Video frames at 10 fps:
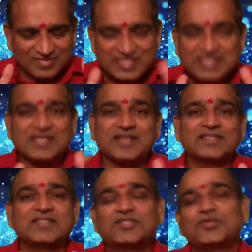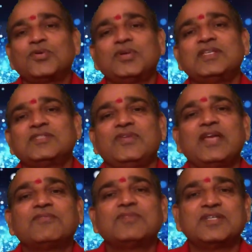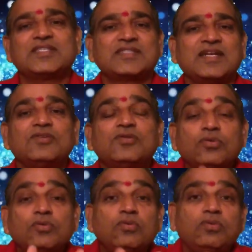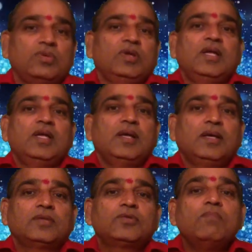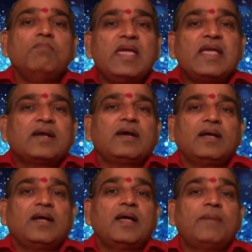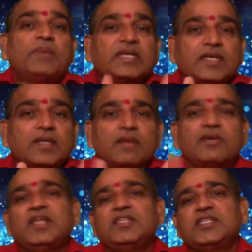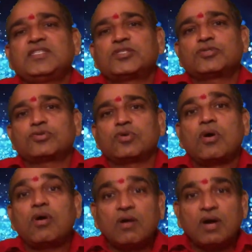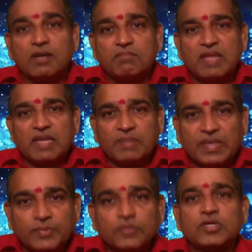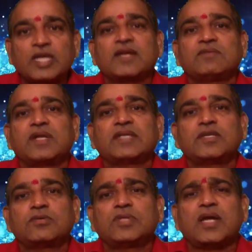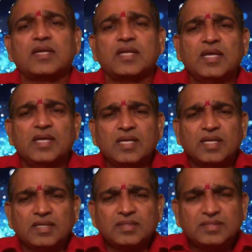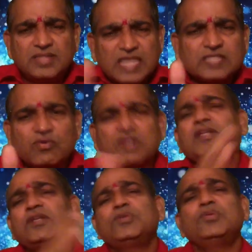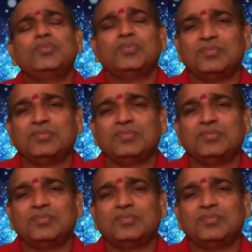these are the stories we have to understand to make a particular religion strong or make people to get attracted to that. That's what they do.